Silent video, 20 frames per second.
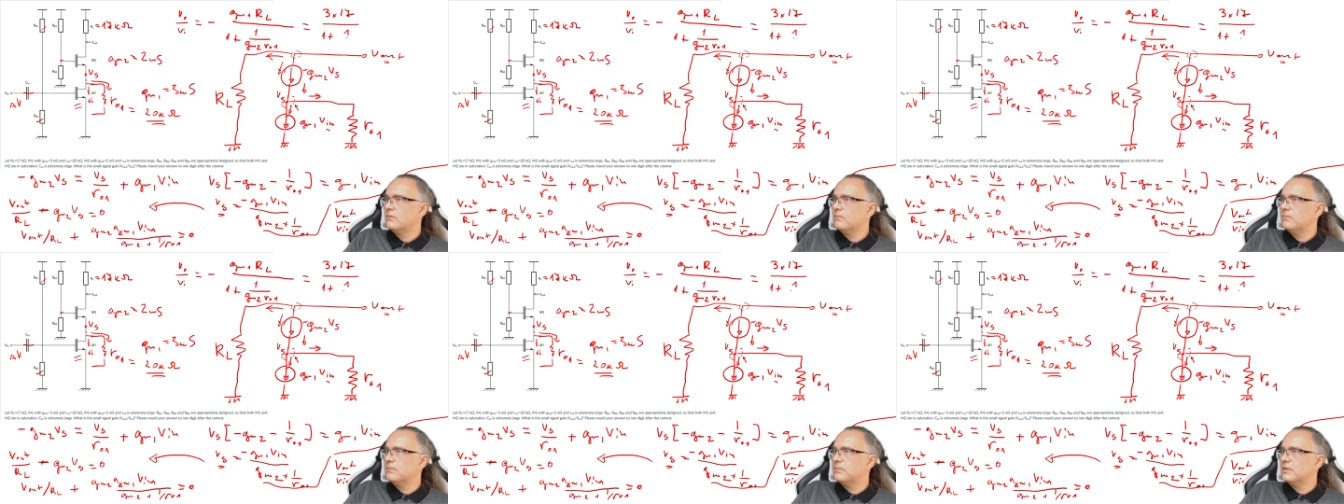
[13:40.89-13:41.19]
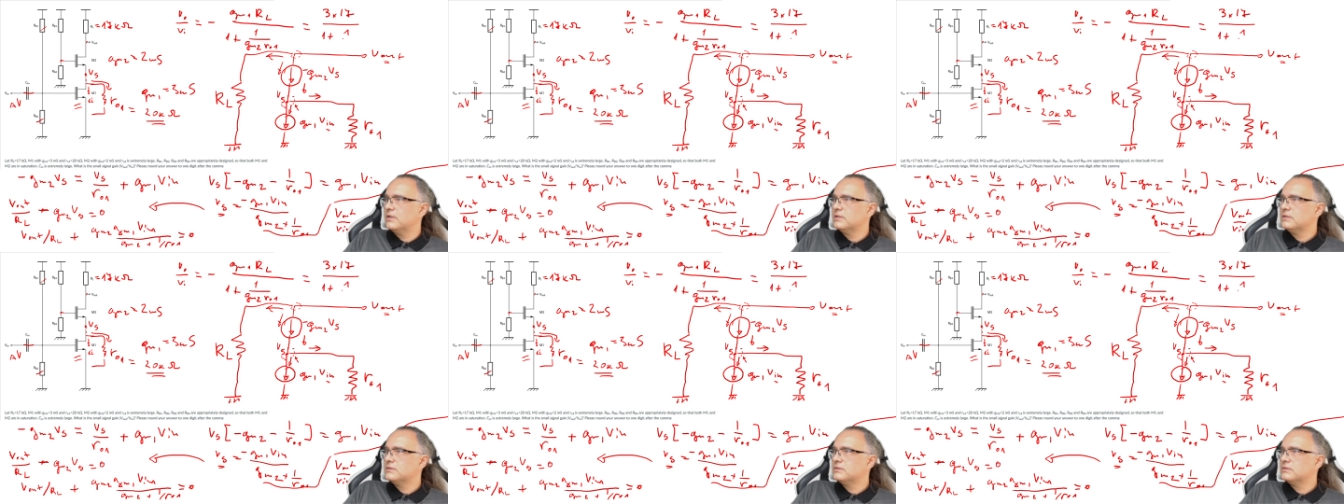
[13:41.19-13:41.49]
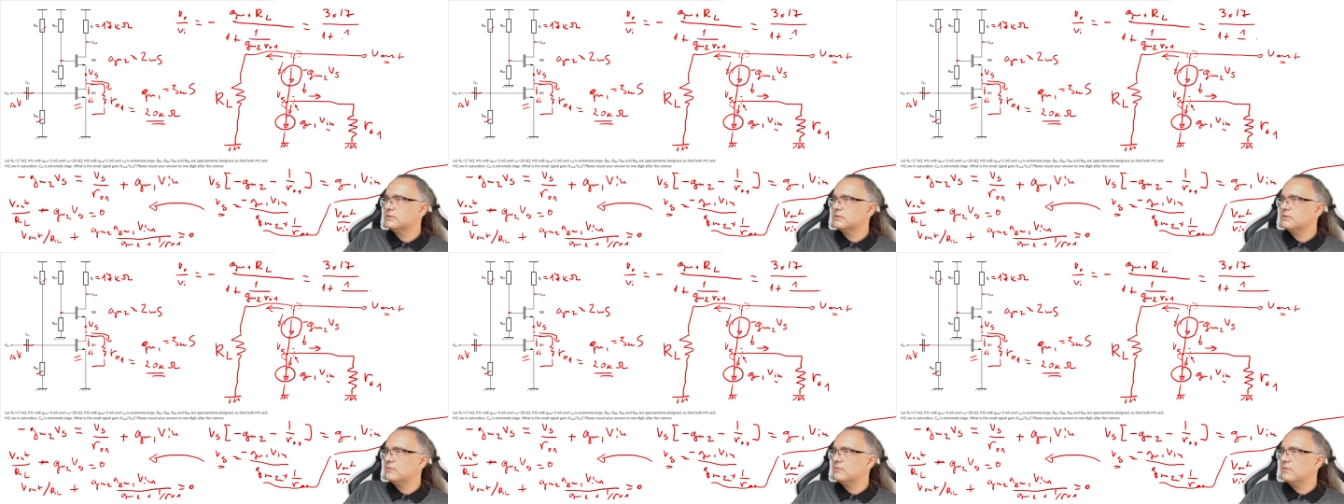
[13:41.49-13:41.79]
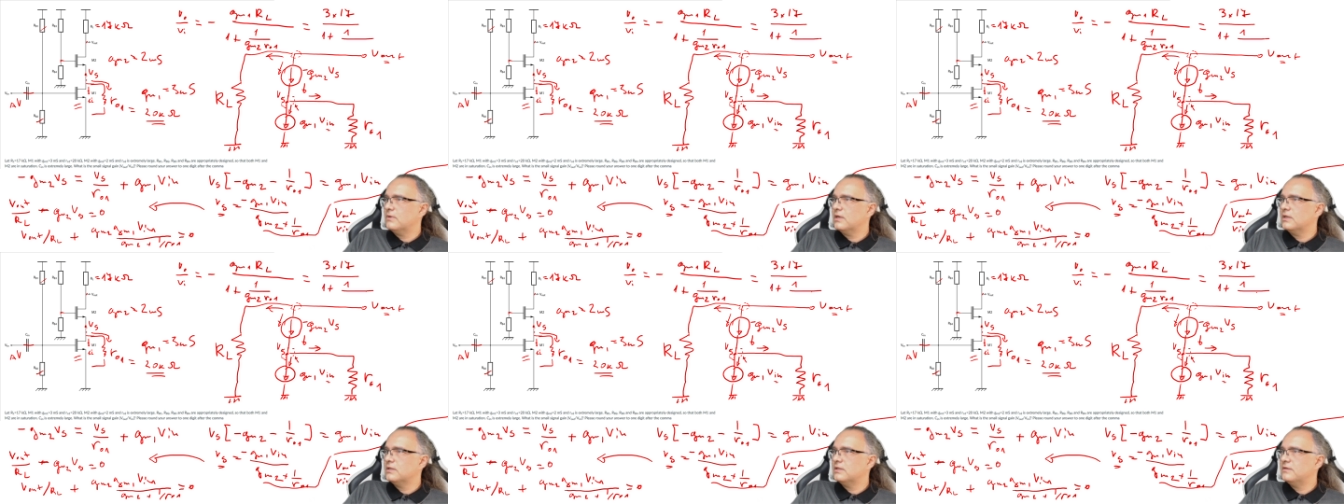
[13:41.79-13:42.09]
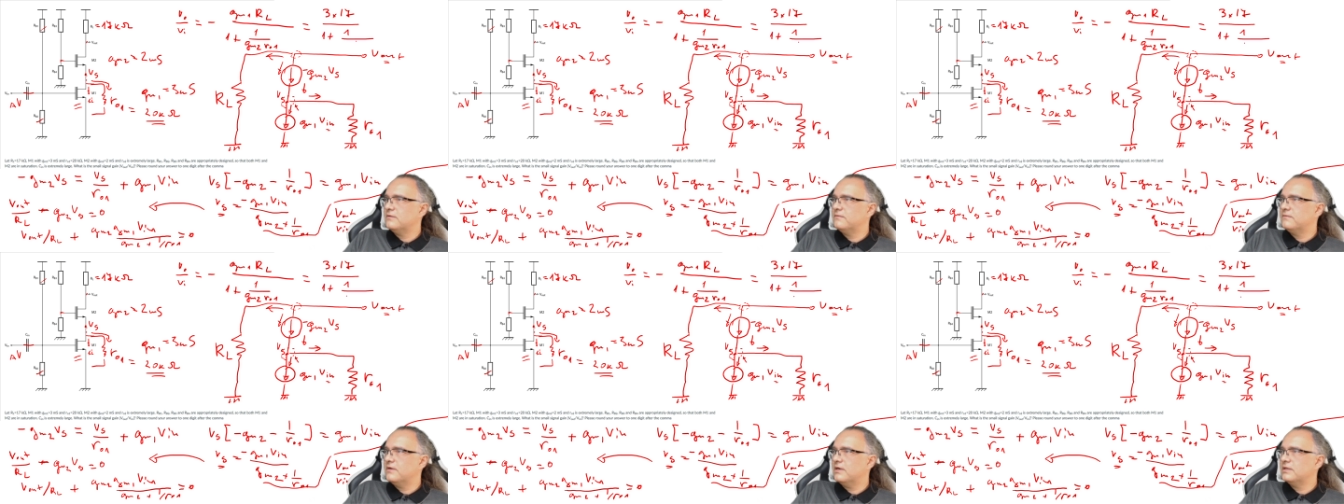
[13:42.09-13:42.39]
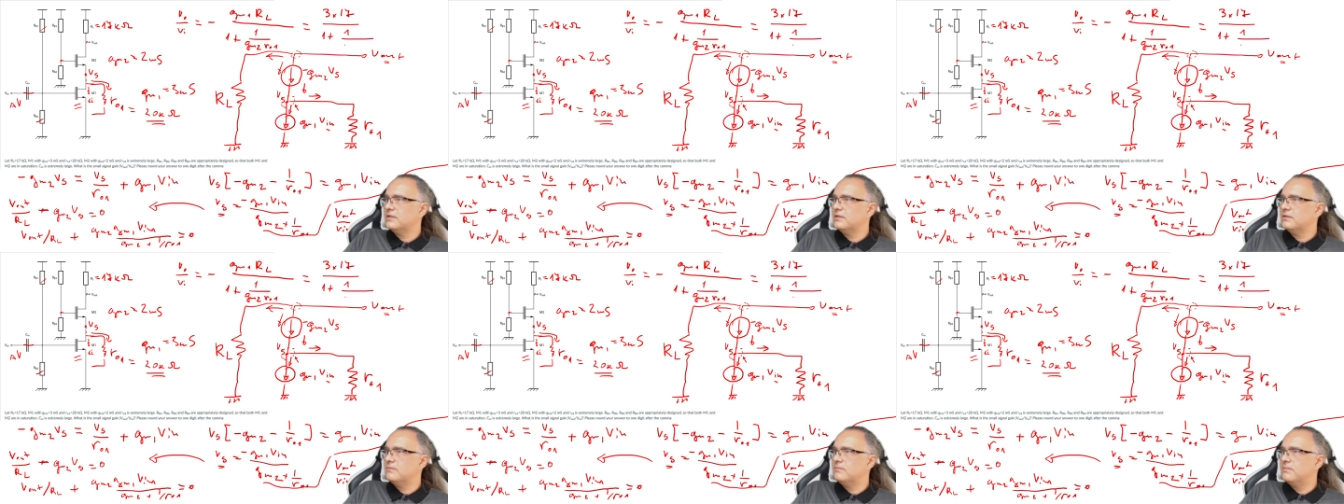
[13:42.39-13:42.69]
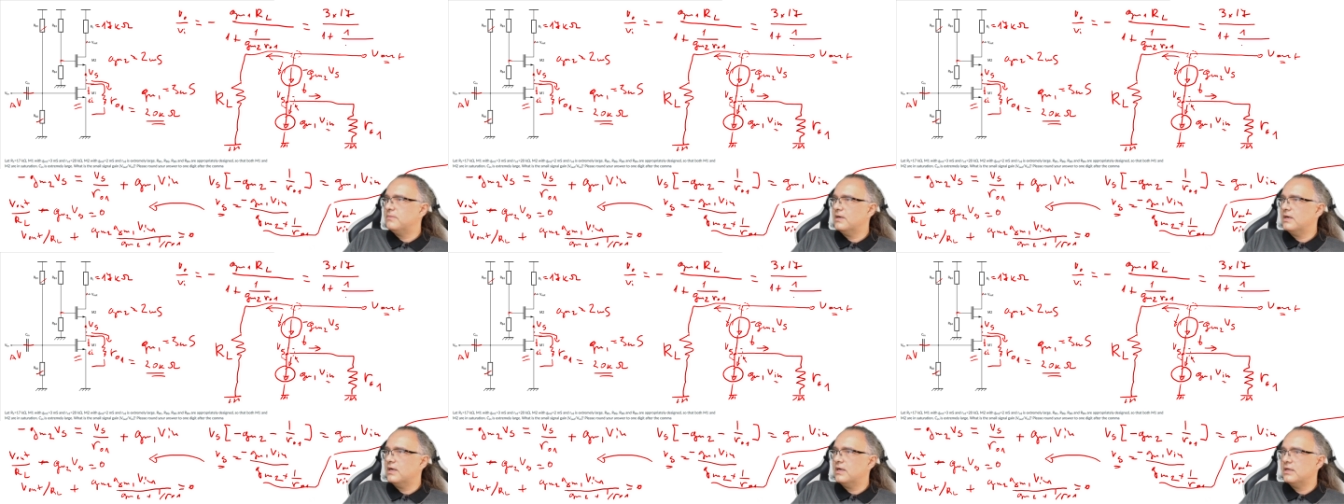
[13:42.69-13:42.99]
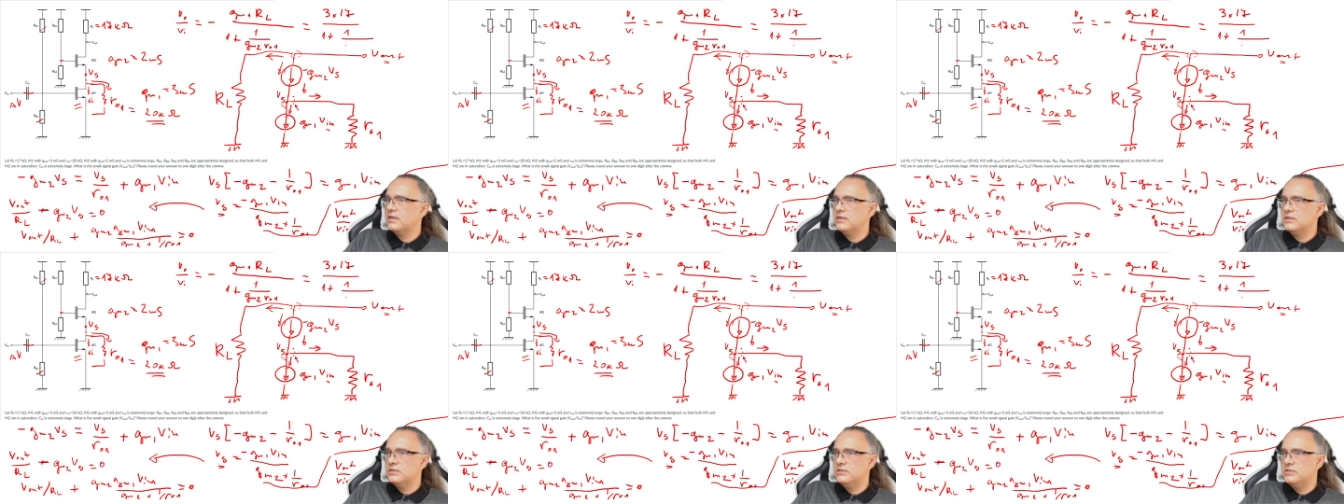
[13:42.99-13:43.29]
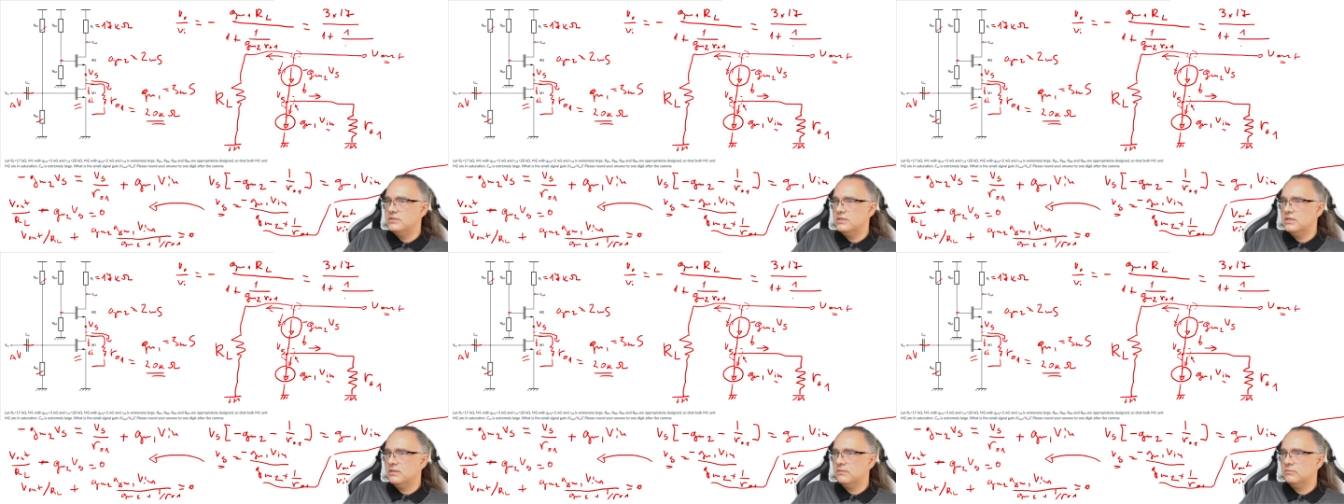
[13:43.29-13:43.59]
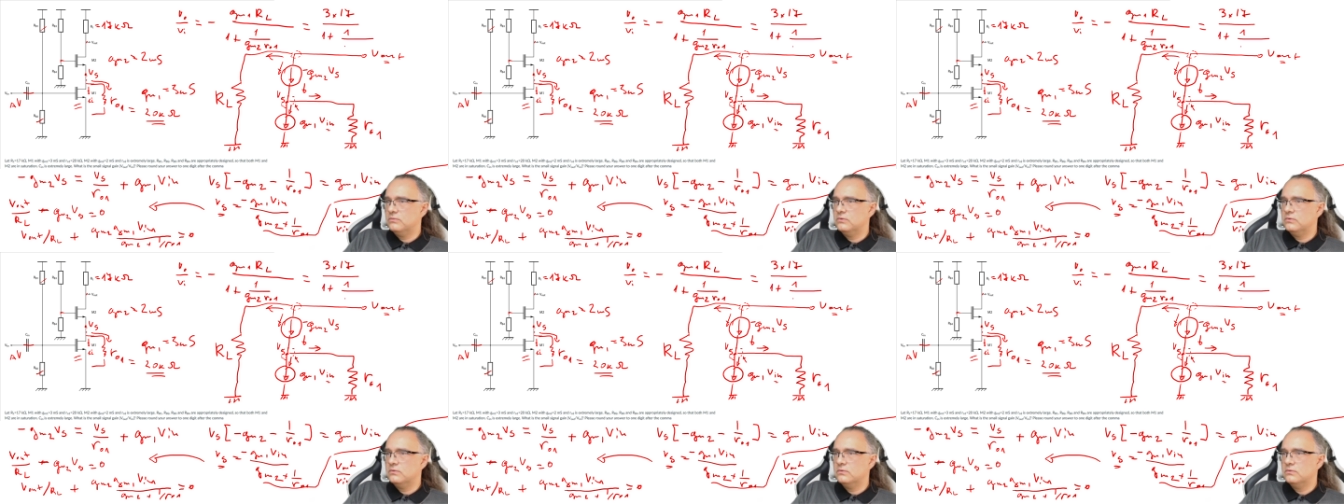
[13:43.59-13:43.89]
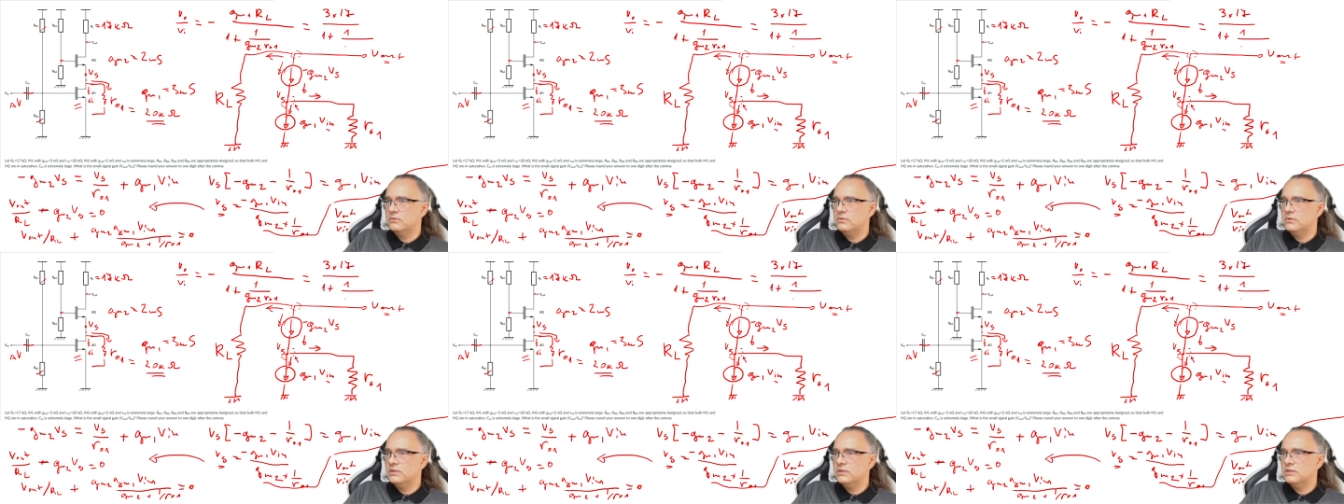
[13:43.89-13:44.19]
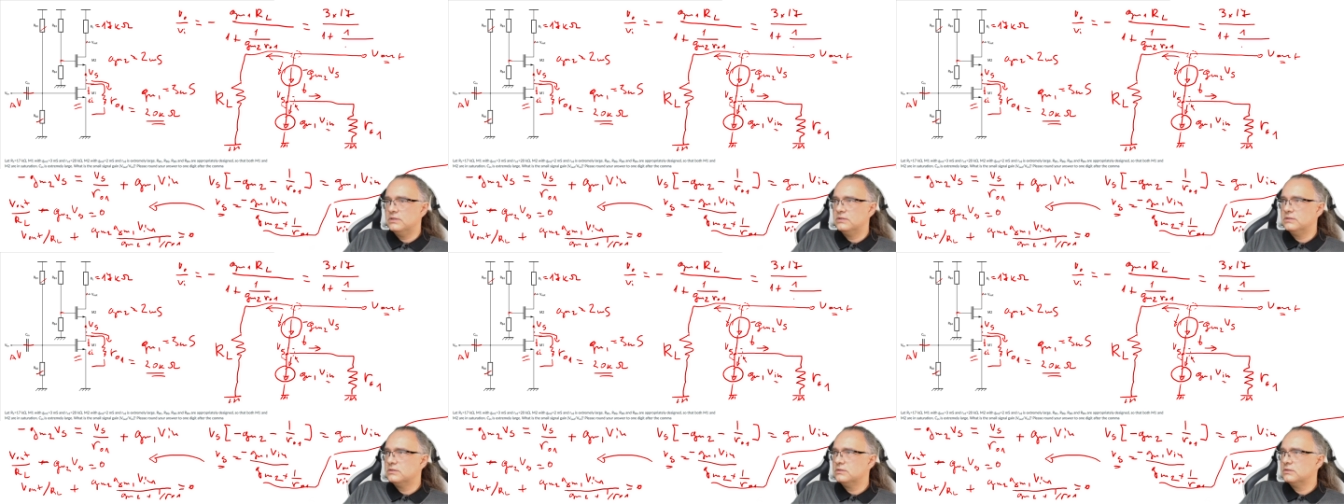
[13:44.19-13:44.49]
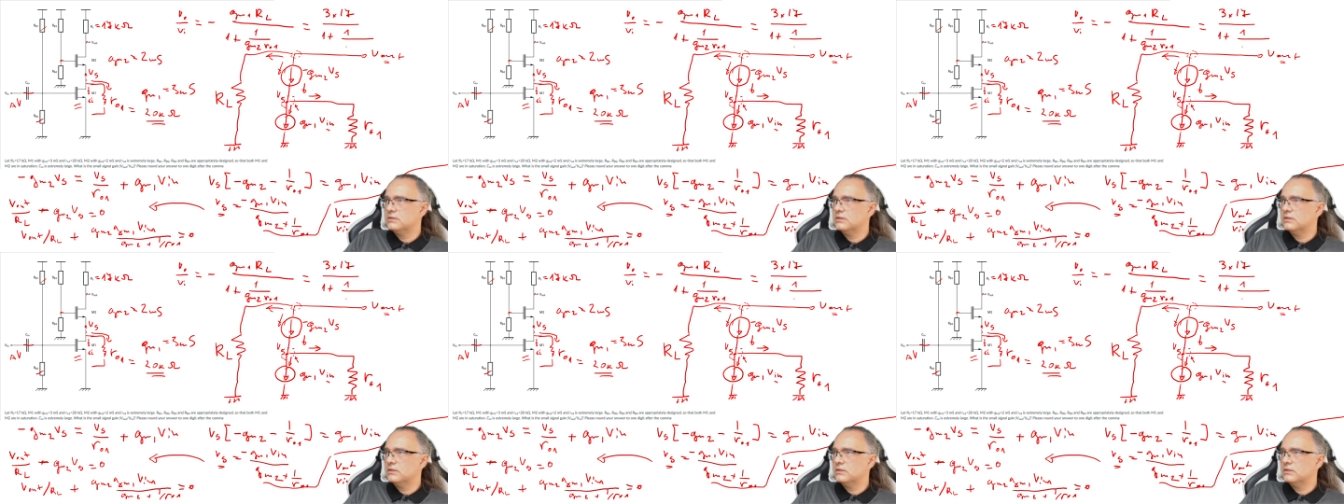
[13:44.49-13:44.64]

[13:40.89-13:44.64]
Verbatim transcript: plus 1 divided by Gm2 is